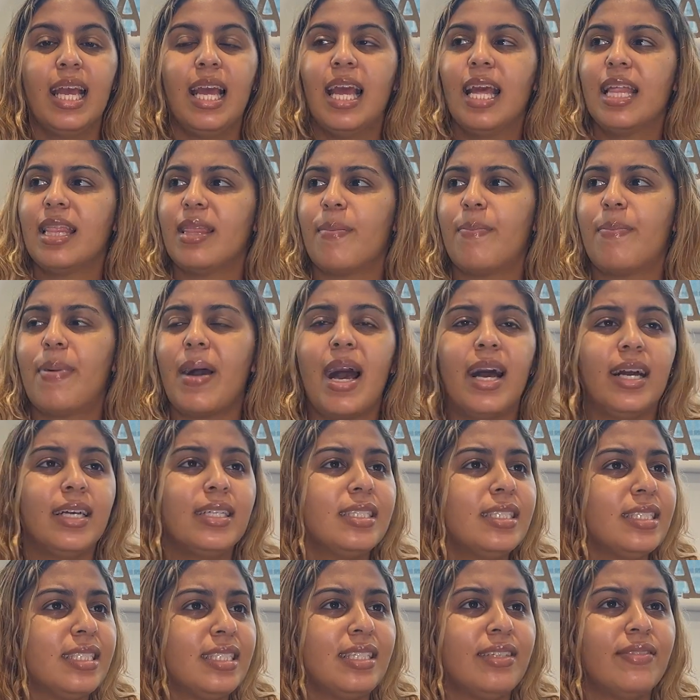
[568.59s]
The pound
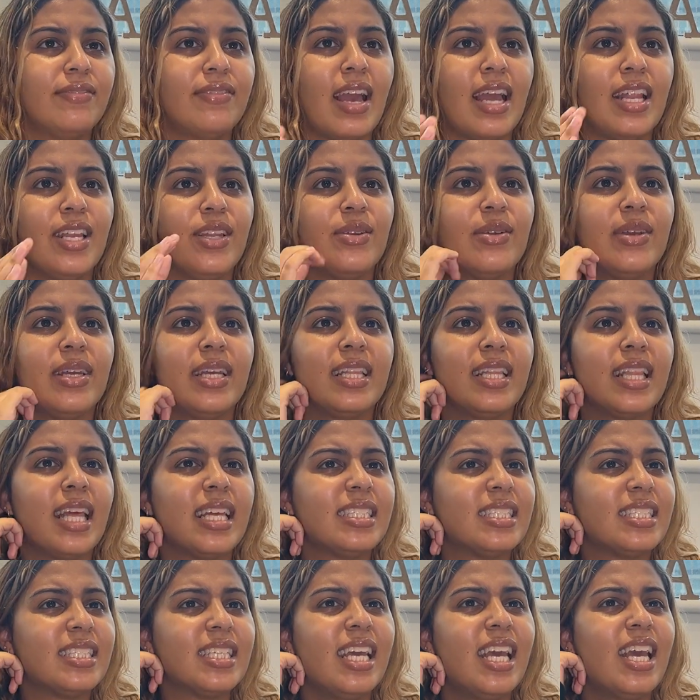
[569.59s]
is devaluing.
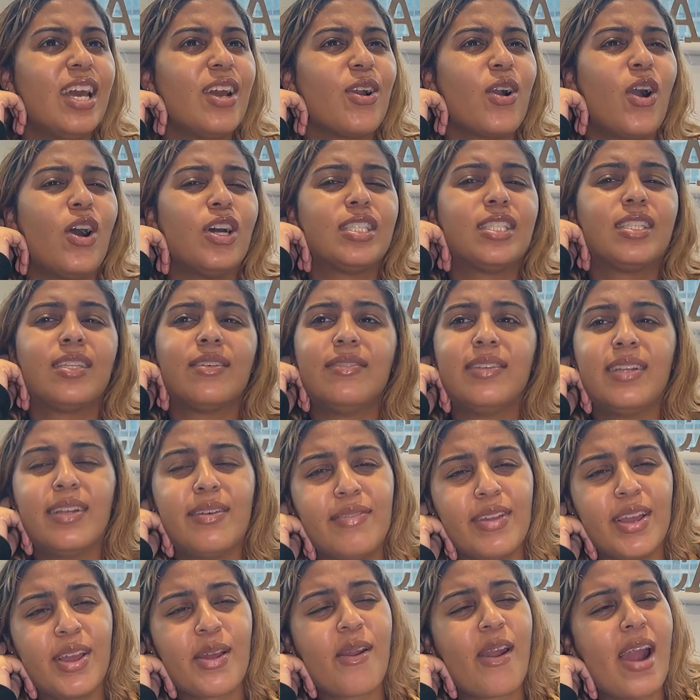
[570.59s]
This cost of
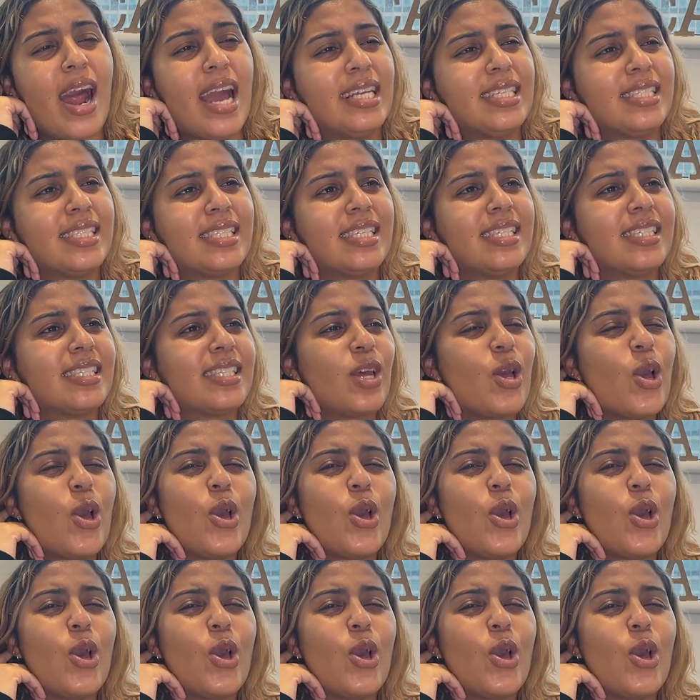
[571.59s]
living crisis.